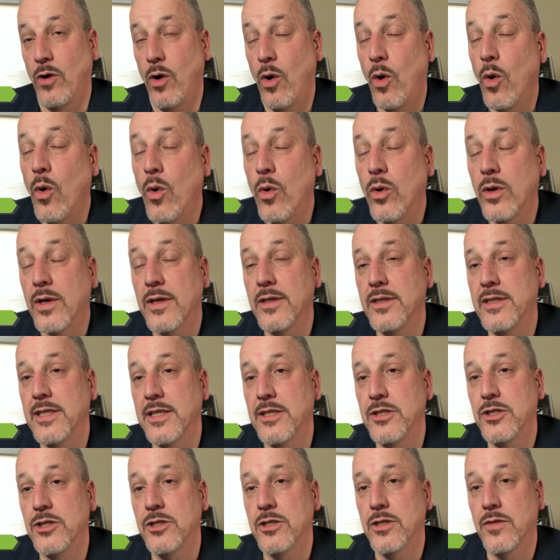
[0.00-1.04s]
whole
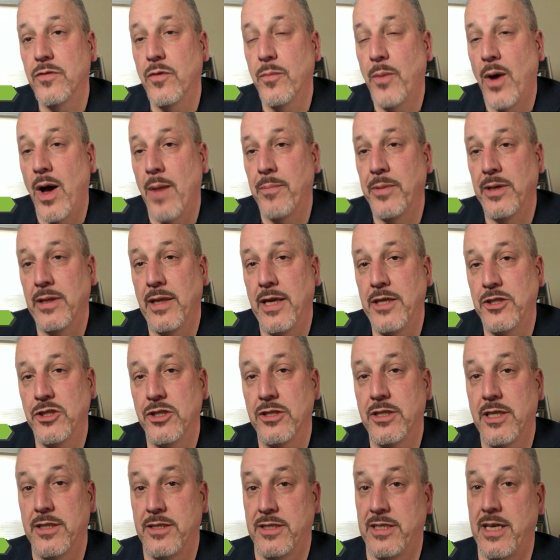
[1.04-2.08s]
contingent of the population
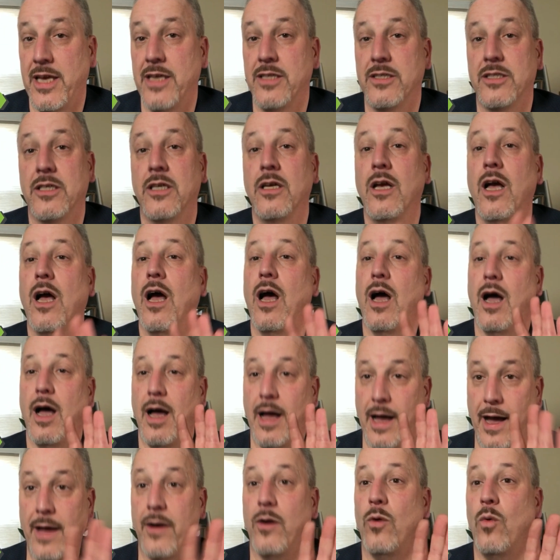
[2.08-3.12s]
that says,
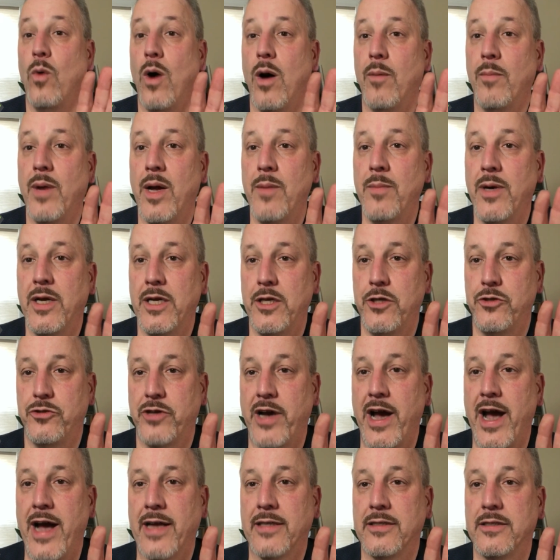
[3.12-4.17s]
I don't want my money
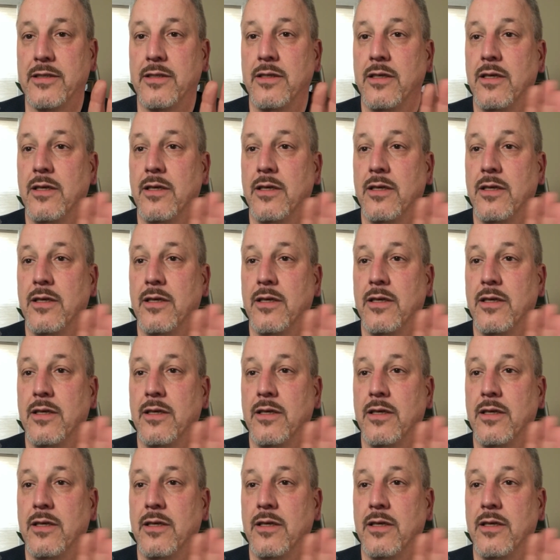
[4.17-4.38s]
tracked,